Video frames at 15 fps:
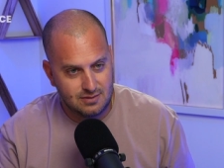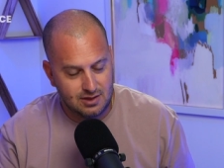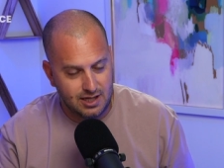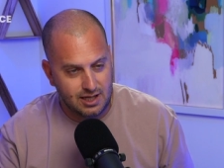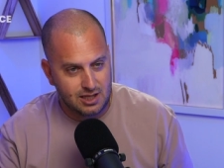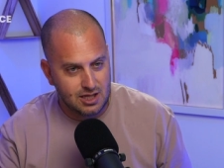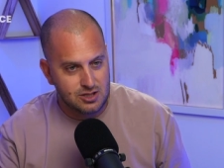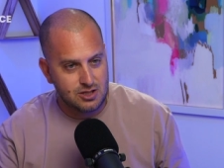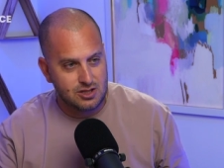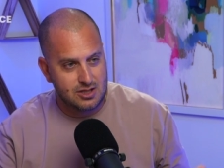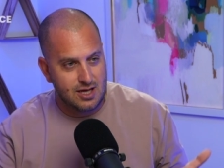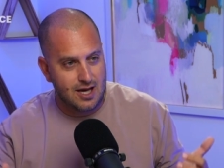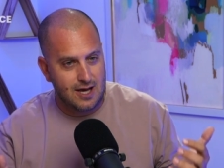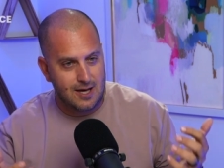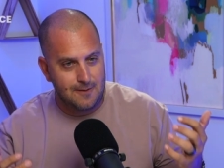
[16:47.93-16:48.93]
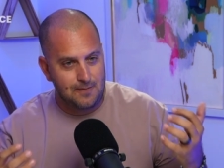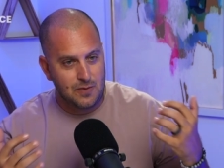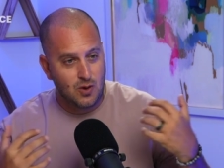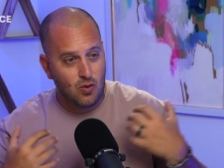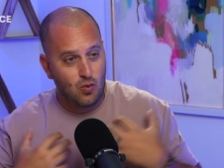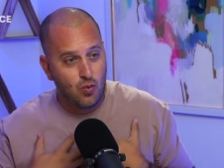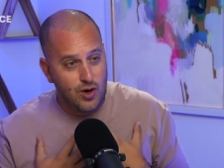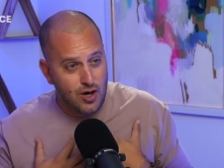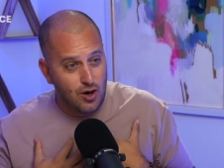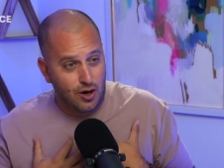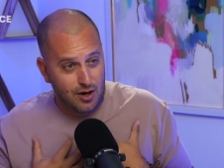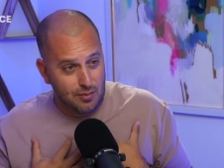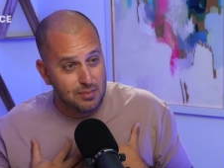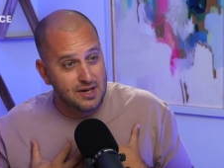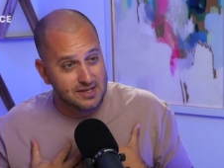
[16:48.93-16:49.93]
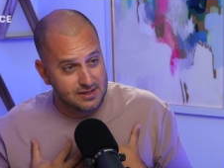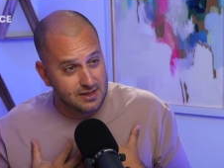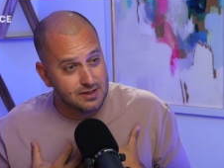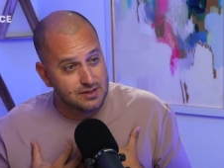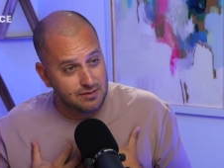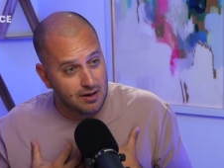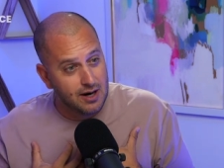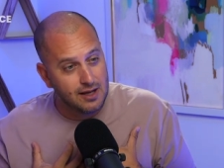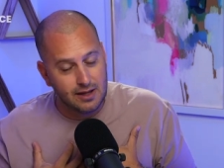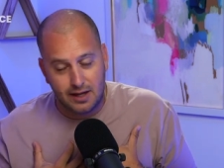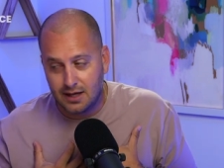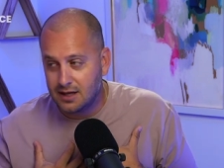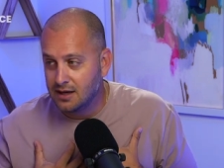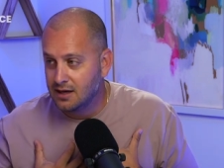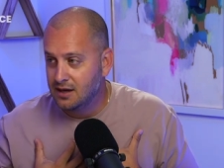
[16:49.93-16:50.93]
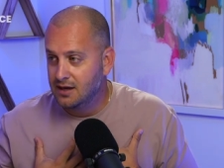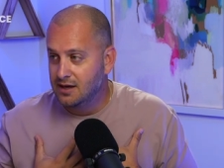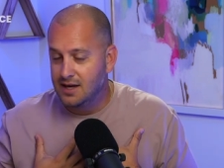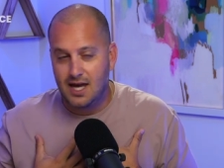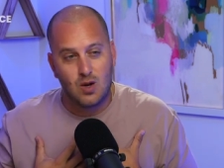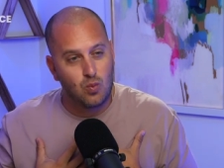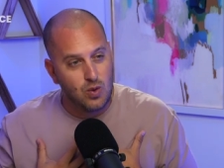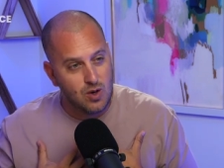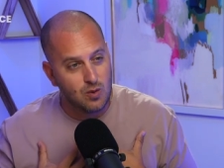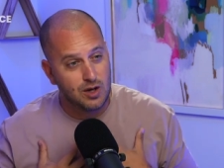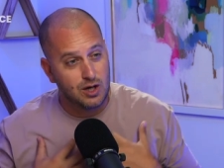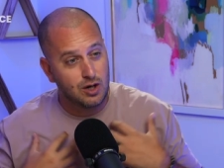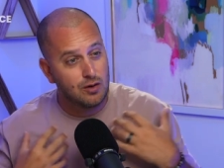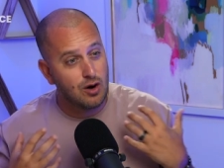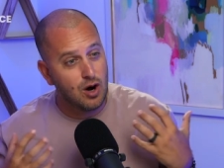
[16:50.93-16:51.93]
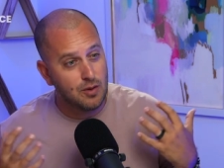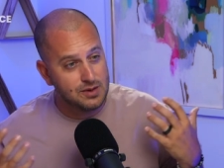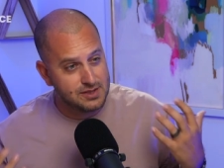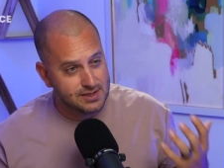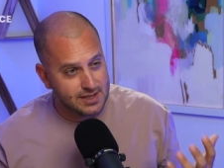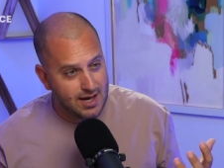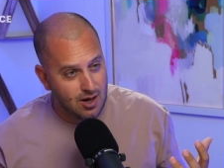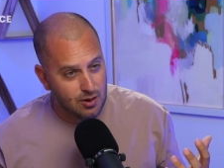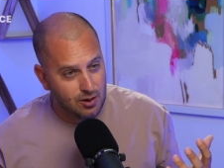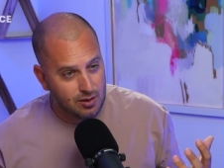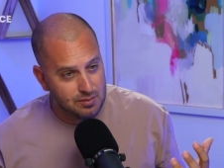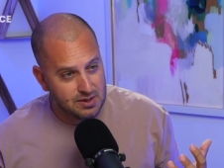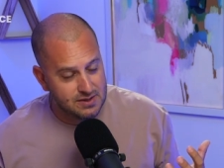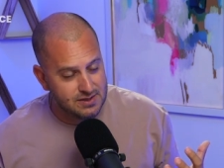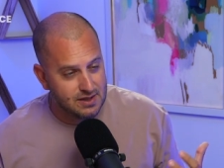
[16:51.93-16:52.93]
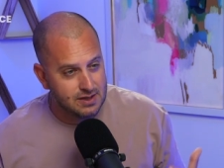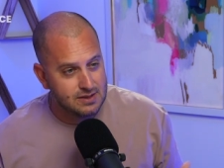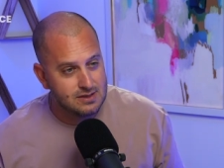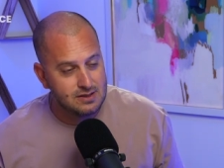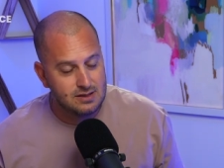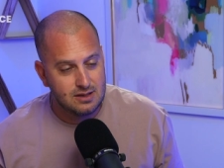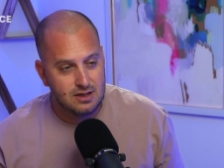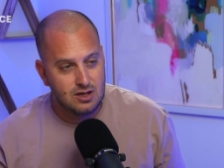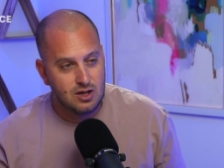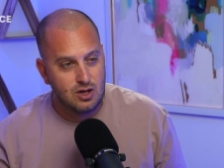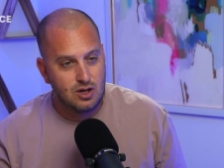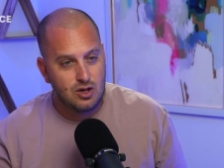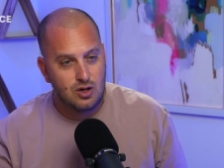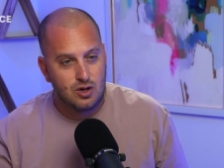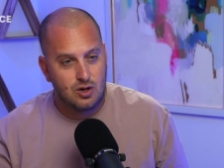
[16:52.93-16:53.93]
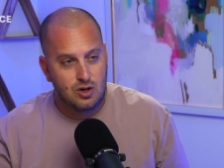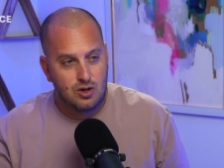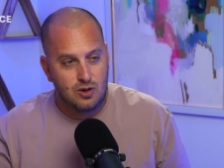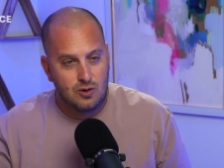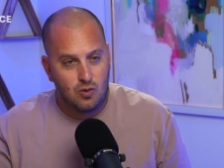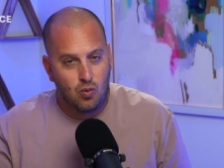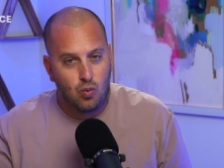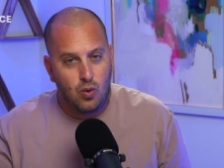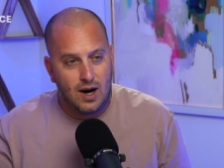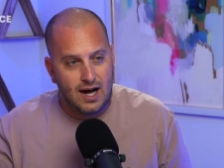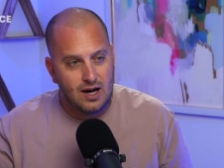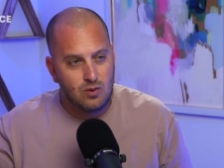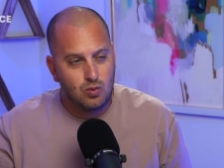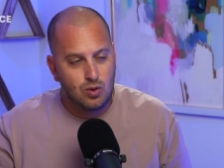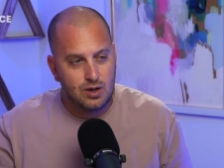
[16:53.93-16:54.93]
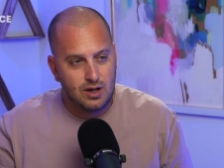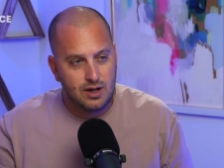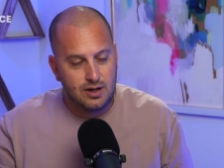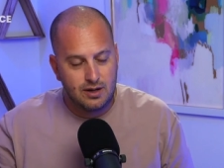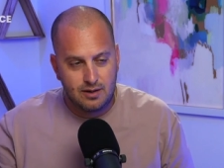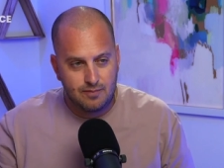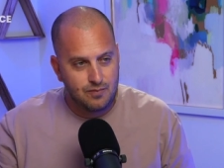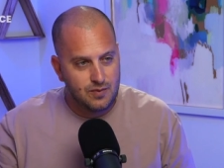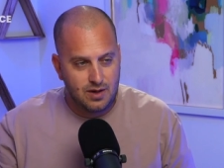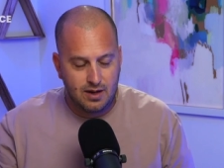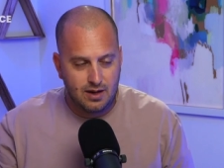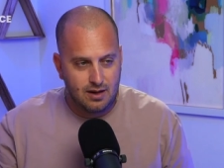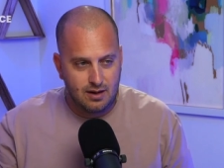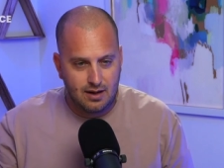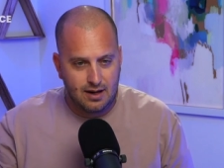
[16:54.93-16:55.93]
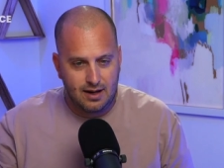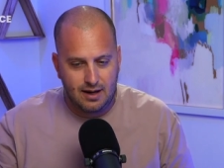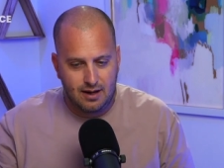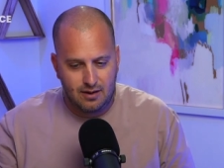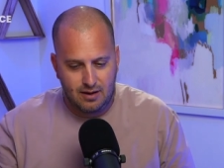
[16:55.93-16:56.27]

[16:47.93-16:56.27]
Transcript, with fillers: Like, let's just say Absolutely. we are a business, right? Like, and we want to grow and scale our business why would eh, eh,